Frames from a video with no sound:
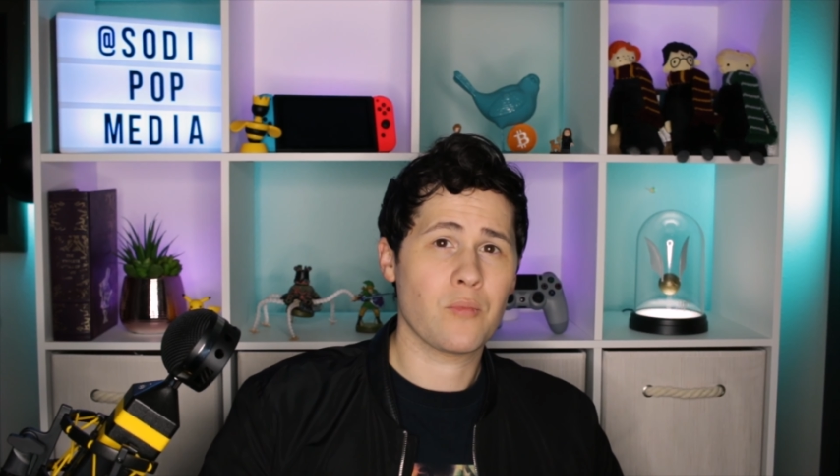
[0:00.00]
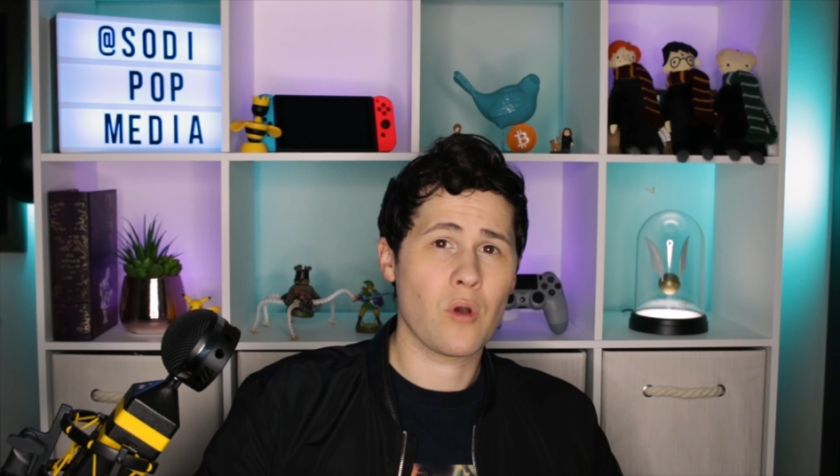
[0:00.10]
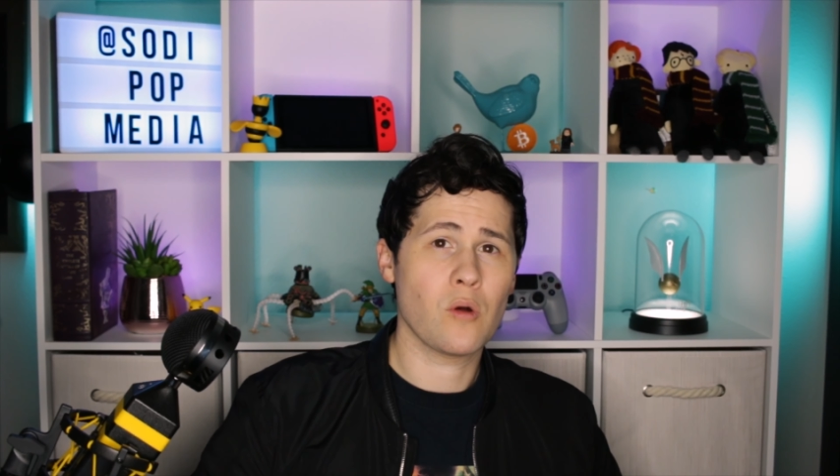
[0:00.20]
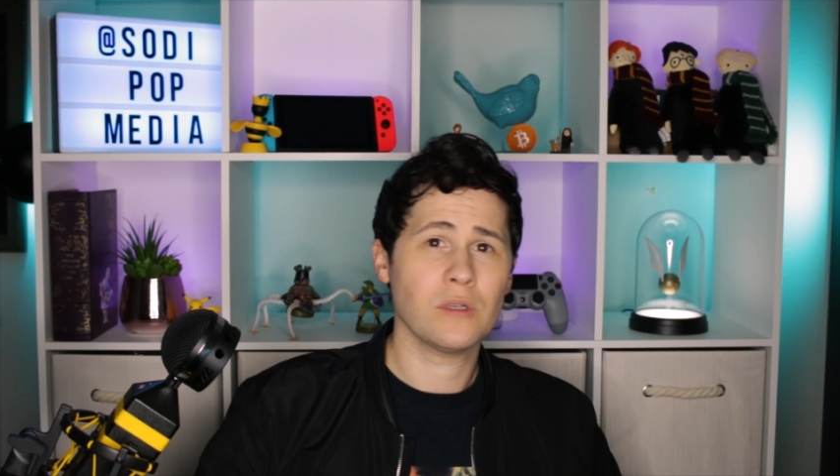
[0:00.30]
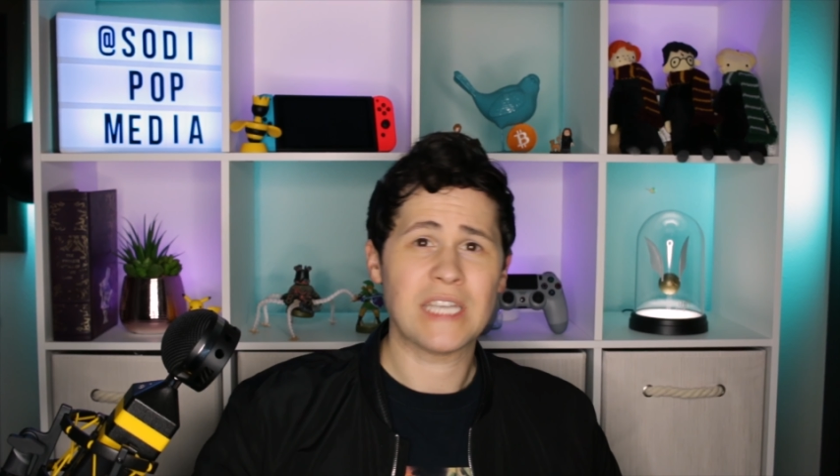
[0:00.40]

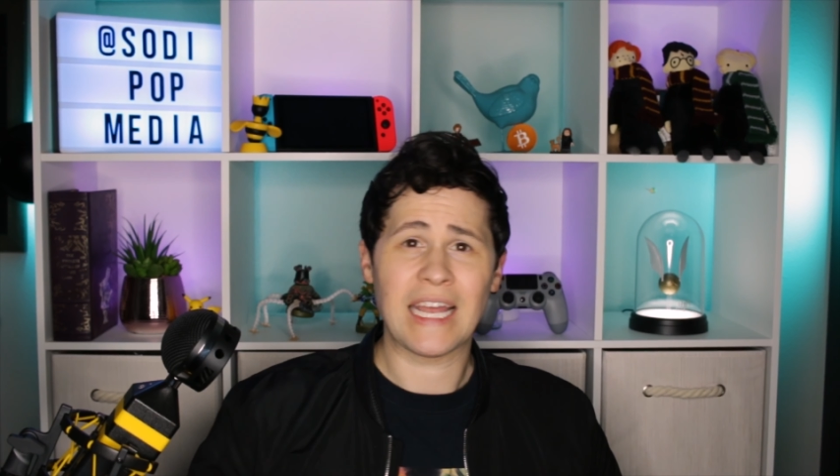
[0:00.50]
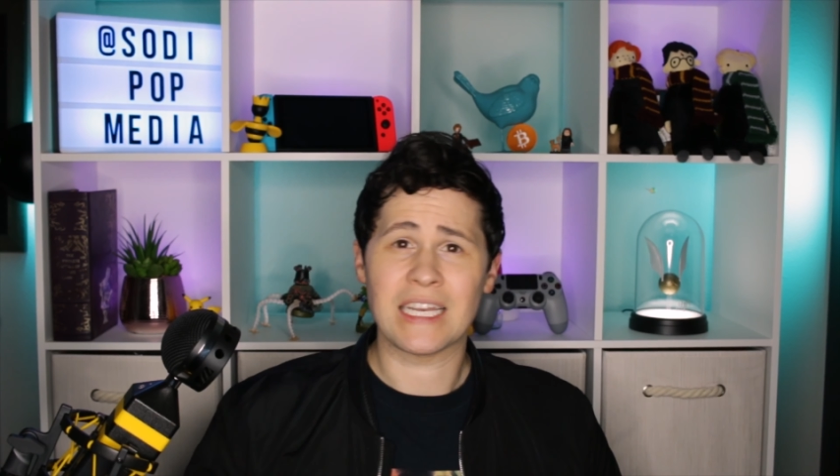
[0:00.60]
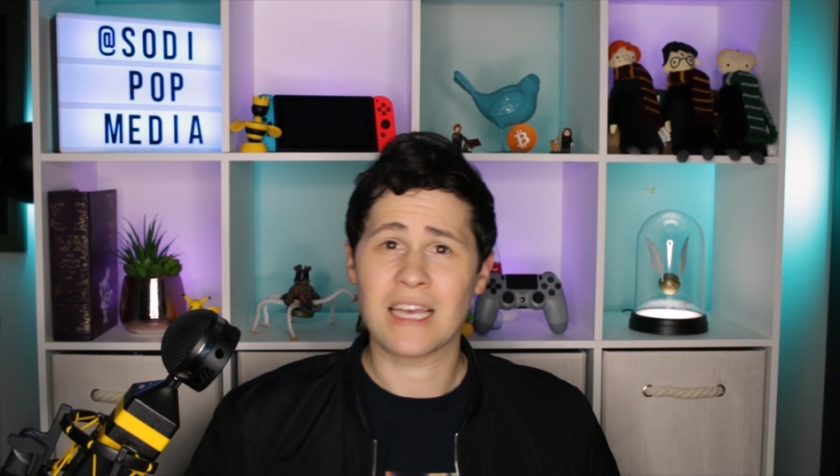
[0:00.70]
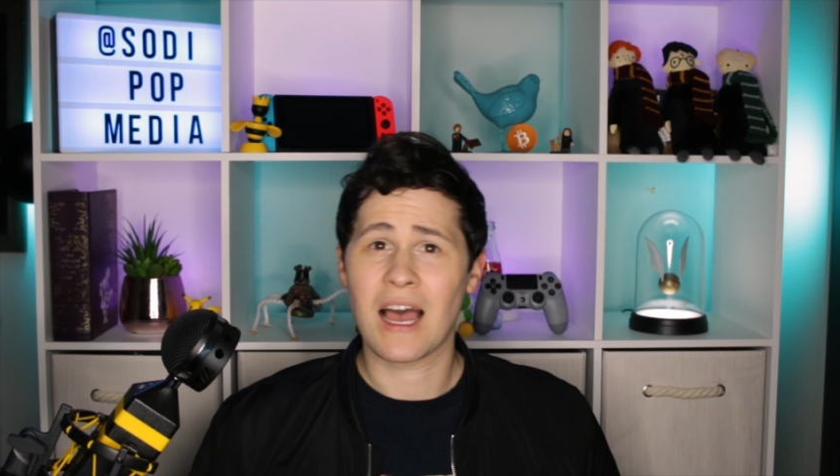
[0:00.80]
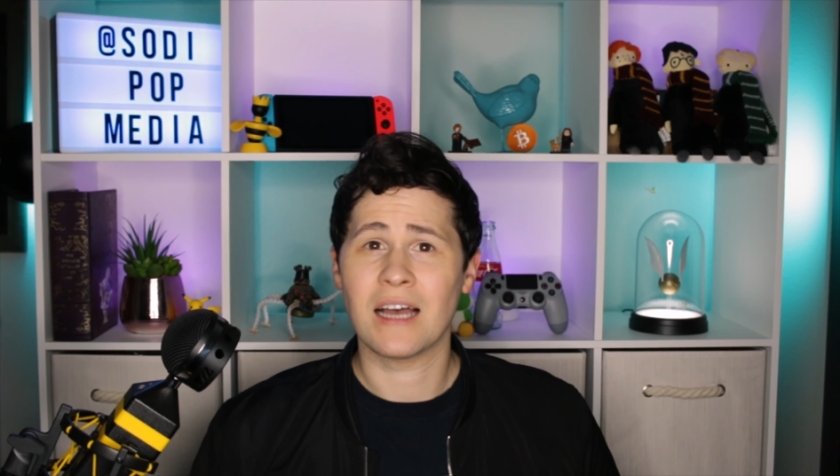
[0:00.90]
pros
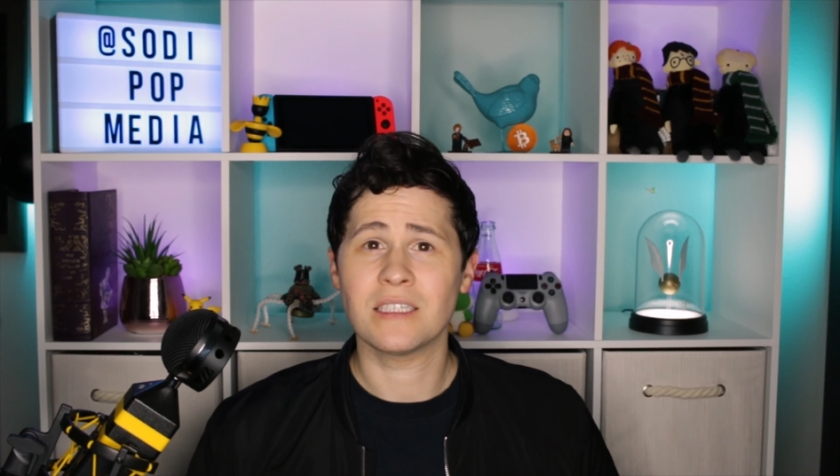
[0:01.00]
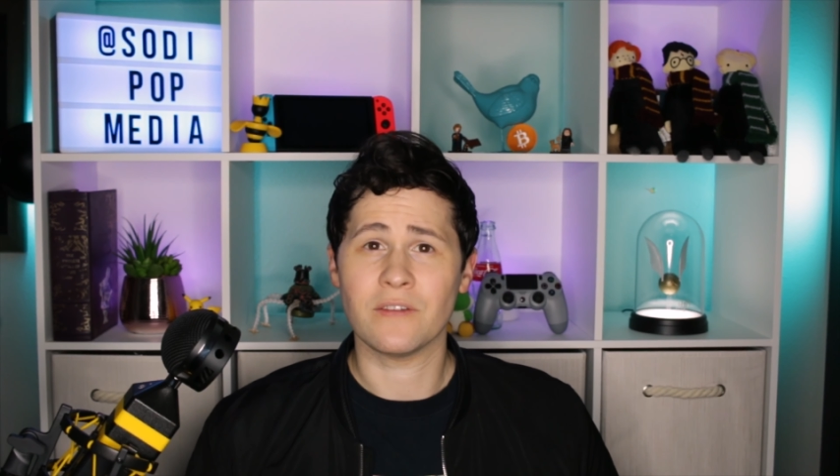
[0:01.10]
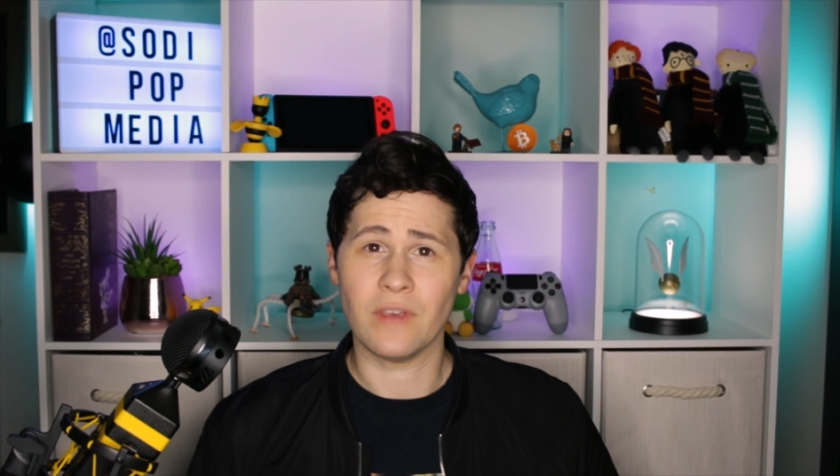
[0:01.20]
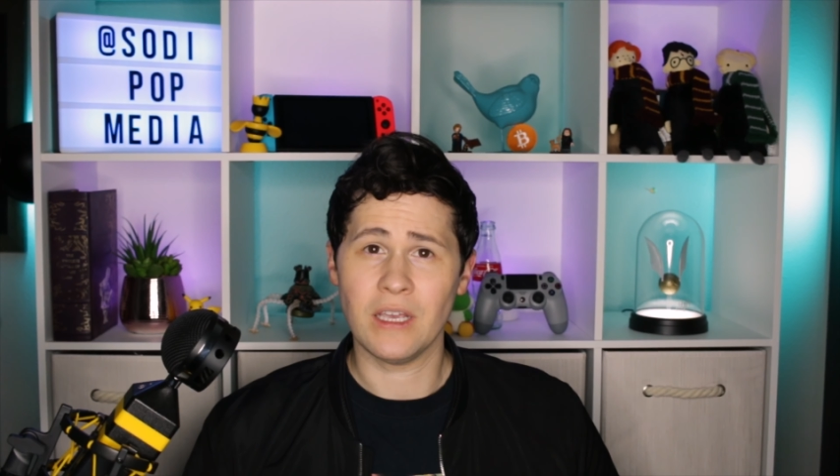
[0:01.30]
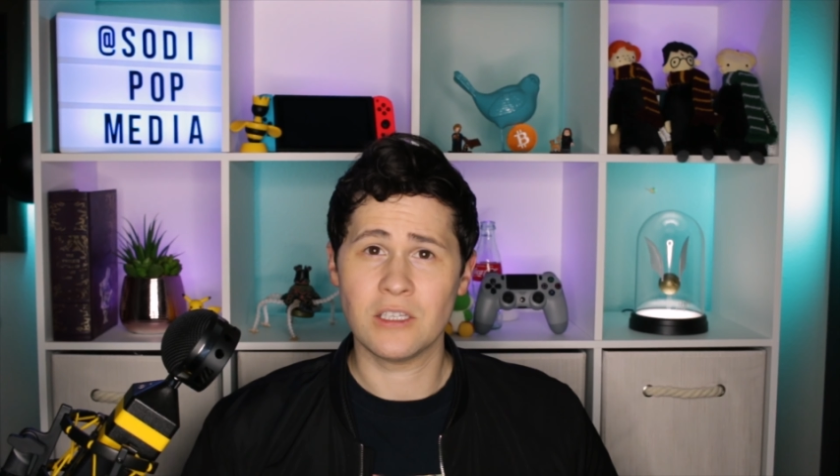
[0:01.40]
and cons
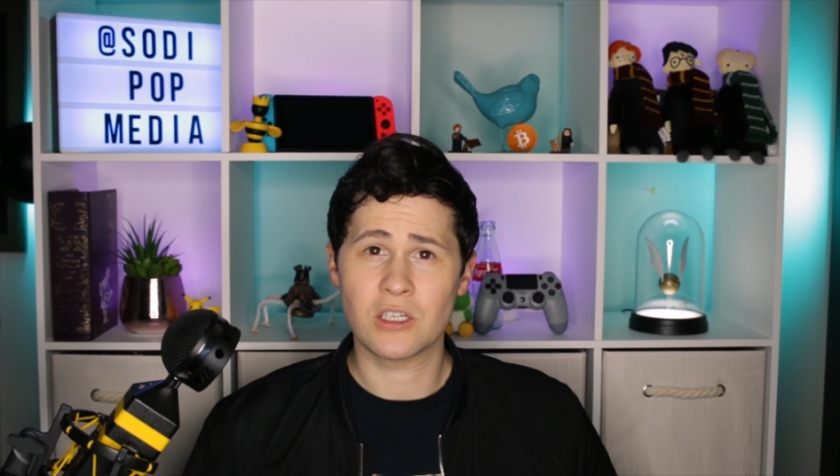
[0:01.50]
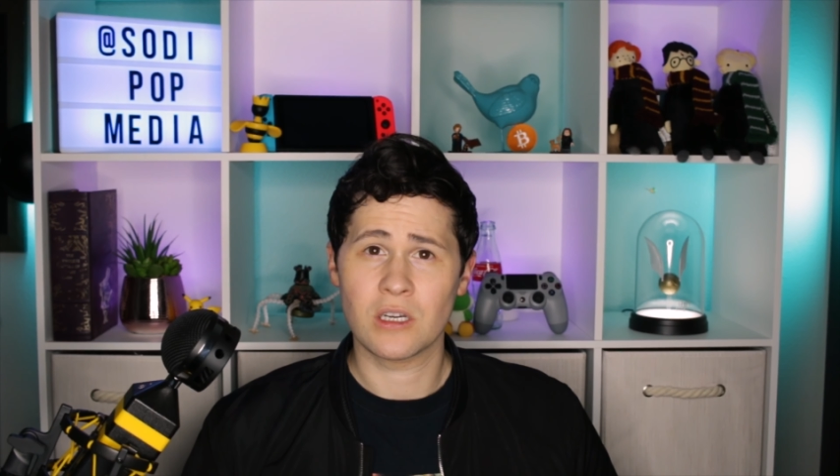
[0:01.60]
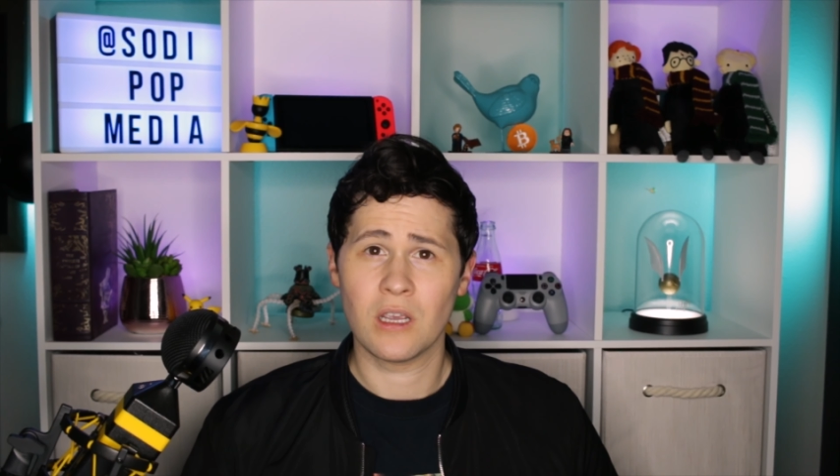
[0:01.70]
of each,